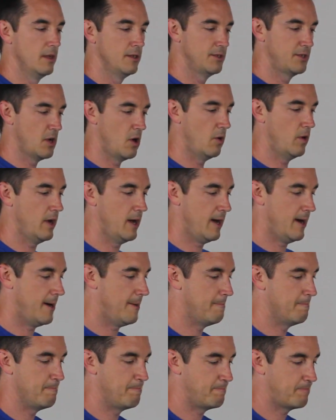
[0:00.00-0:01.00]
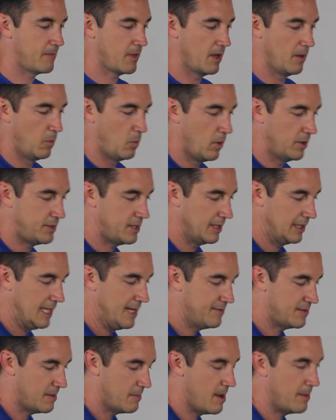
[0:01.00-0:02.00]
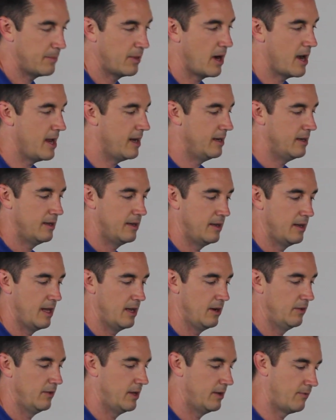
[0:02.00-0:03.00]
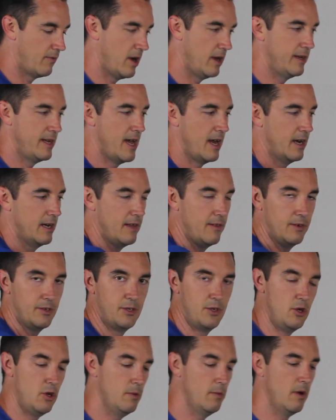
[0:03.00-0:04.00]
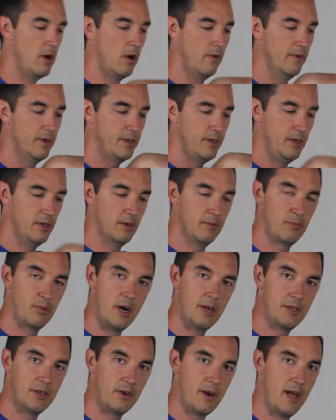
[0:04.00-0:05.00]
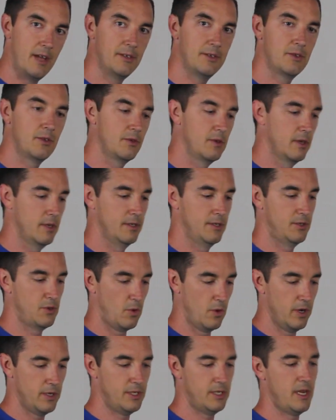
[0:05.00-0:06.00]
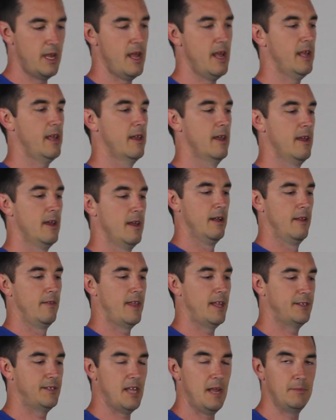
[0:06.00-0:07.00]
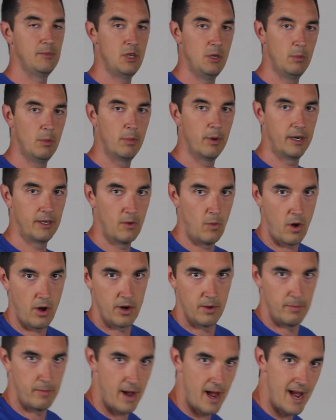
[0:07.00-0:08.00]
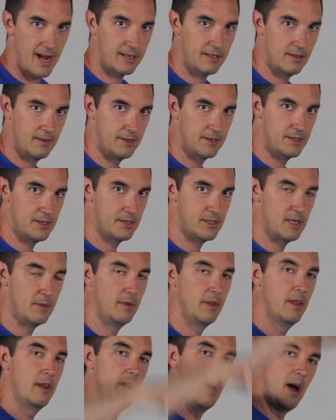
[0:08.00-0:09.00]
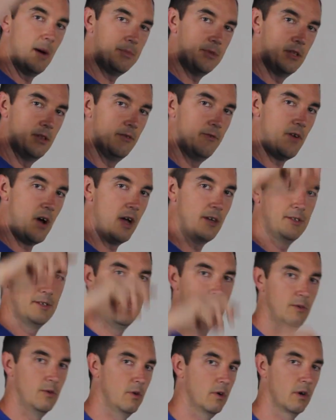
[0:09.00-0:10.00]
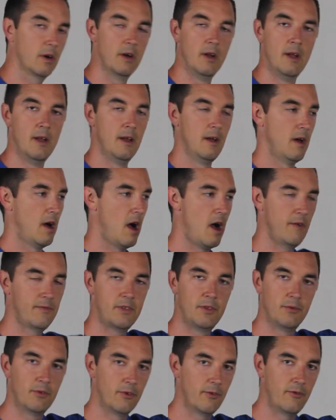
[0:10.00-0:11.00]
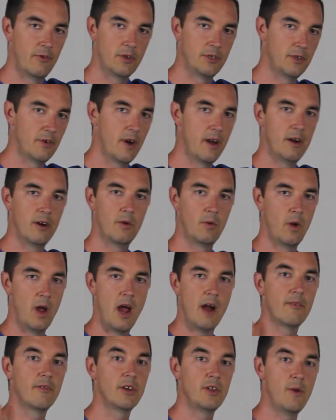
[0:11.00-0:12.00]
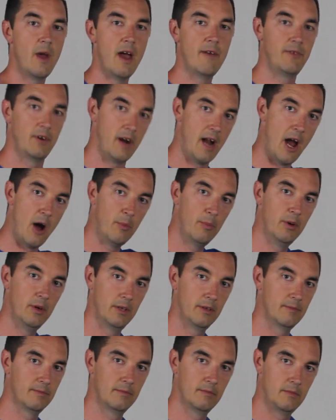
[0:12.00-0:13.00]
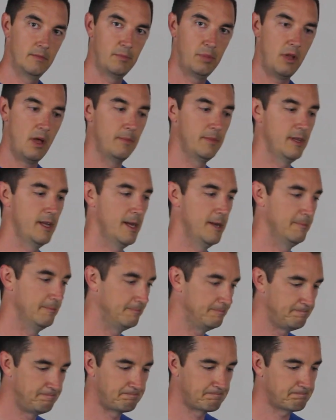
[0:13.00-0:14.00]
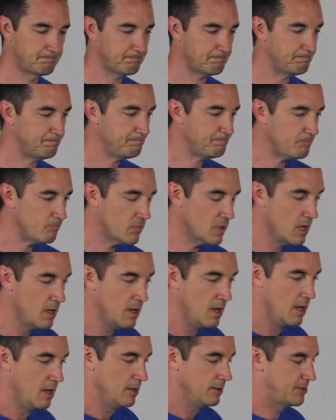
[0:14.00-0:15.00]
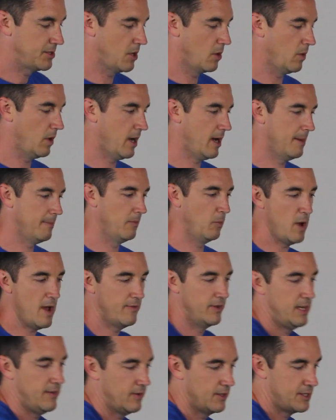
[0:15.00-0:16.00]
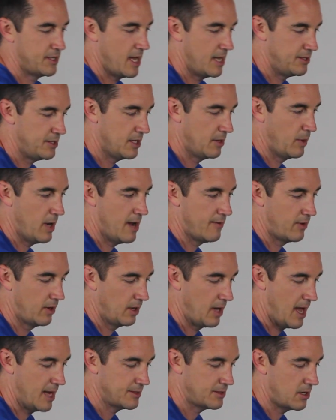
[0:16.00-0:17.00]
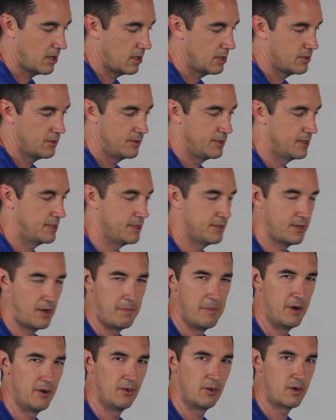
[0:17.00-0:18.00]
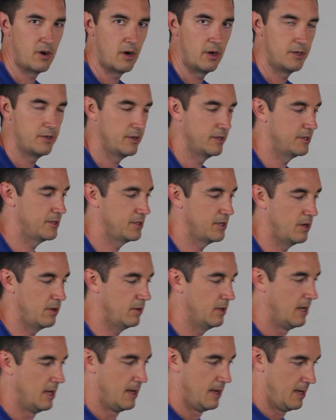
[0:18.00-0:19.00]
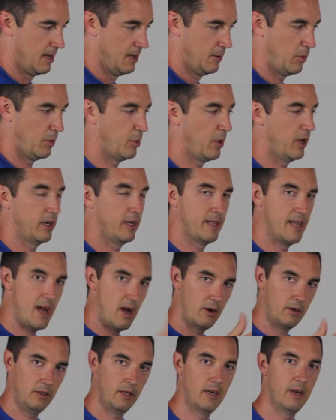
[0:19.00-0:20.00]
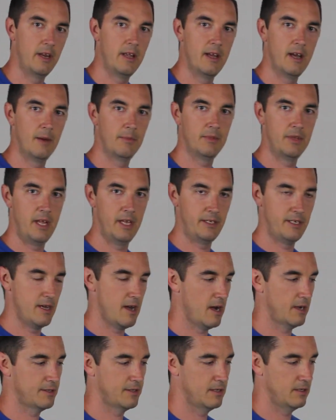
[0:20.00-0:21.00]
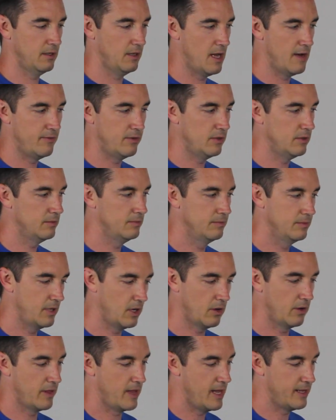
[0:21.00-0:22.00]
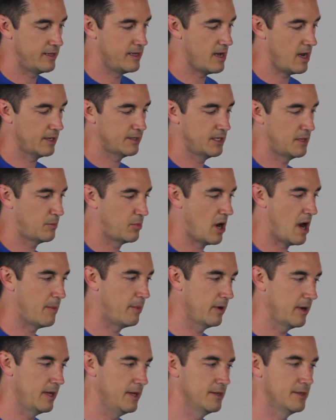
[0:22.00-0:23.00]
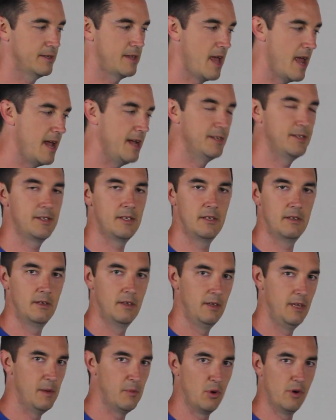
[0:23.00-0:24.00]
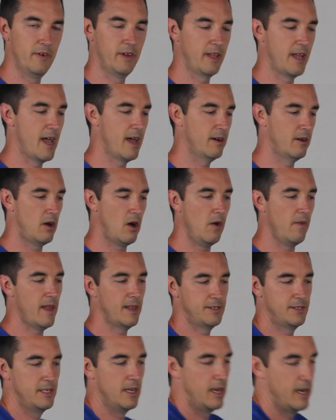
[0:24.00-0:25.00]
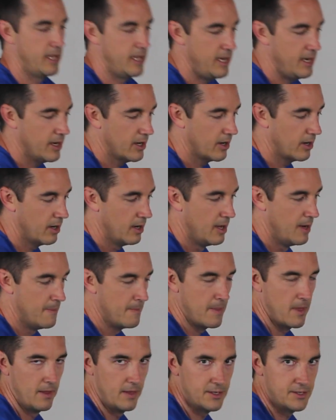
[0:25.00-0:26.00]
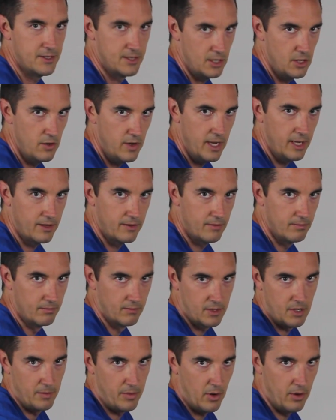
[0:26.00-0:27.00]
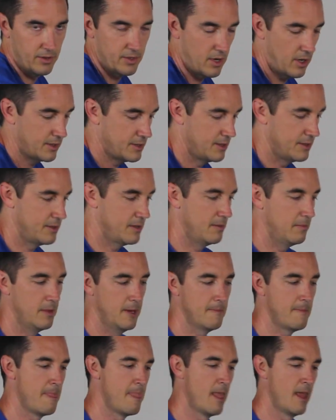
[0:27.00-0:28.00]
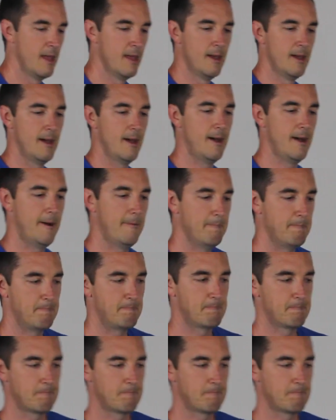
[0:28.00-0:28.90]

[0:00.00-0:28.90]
So um, once it leaves the membrane, it'll then run down another tube over to your pressurized storage tank. That same tube will bring the water back to the system and then up to the faucet or off to the refrigerator, or however you have your output plumbed in. So um, we have a different stage here. We have our last cartridge. This is our mineral cartridge. So we're bringing the alkalinity up, the antioxidant level, you know, or the antioxidant properties, taste, improving that. All that's done here. This is a unique component to our system, but um,